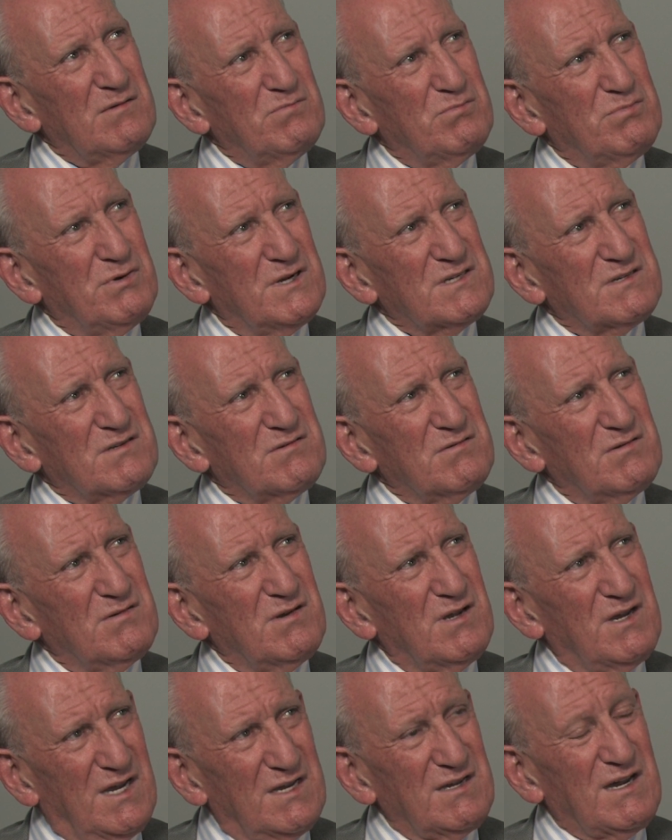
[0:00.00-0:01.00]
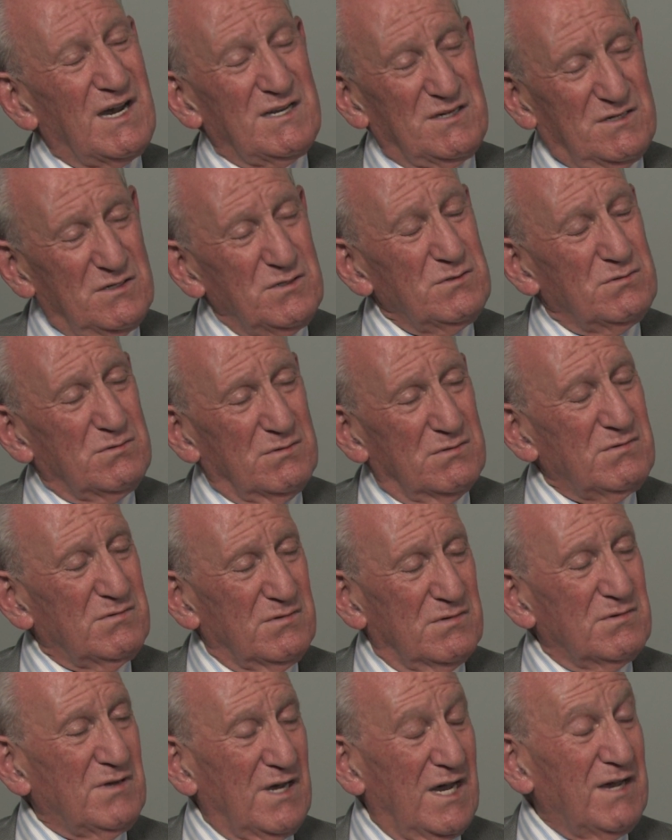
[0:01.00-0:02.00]
But I
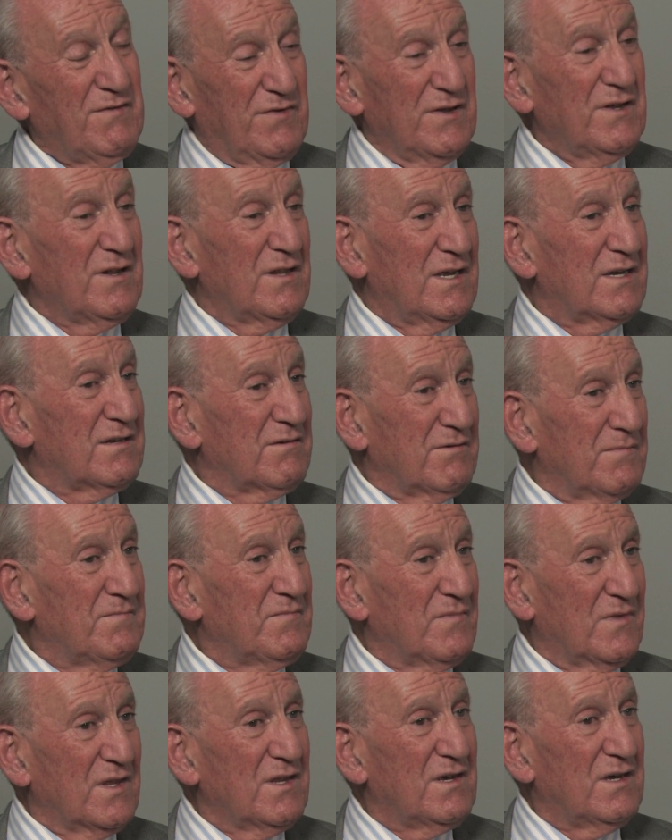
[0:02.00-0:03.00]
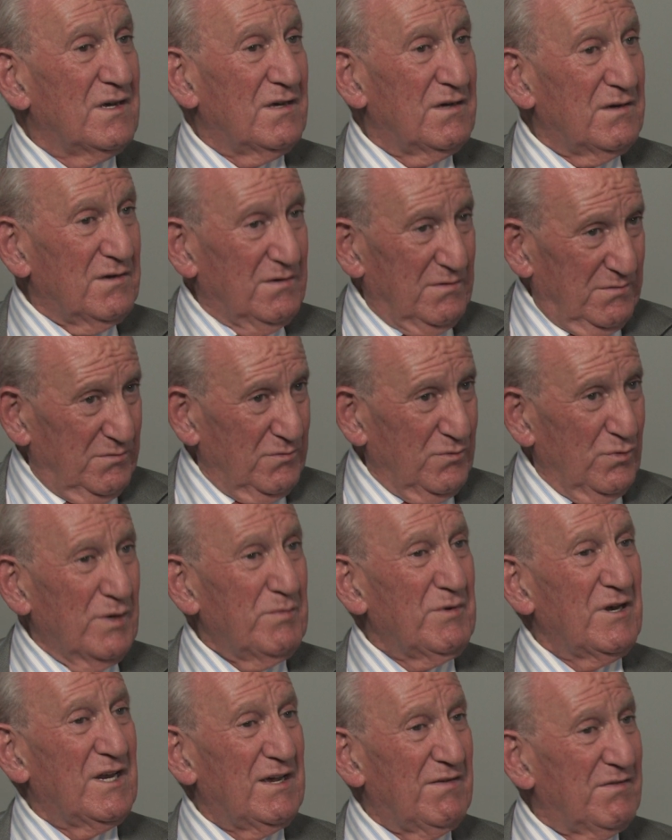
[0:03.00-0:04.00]
feel that
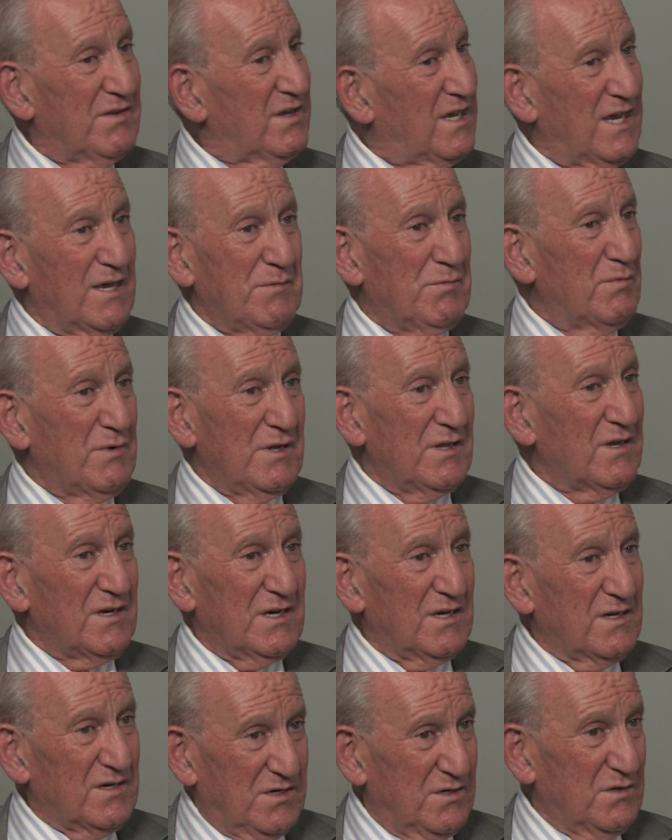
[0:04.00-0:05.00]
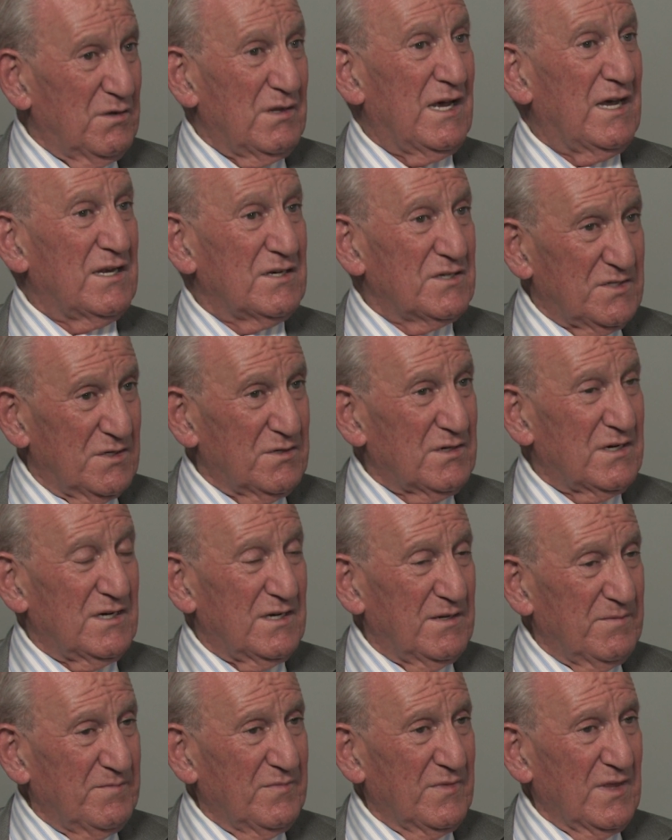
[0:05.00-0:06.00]
women have the capability to do that, certainly.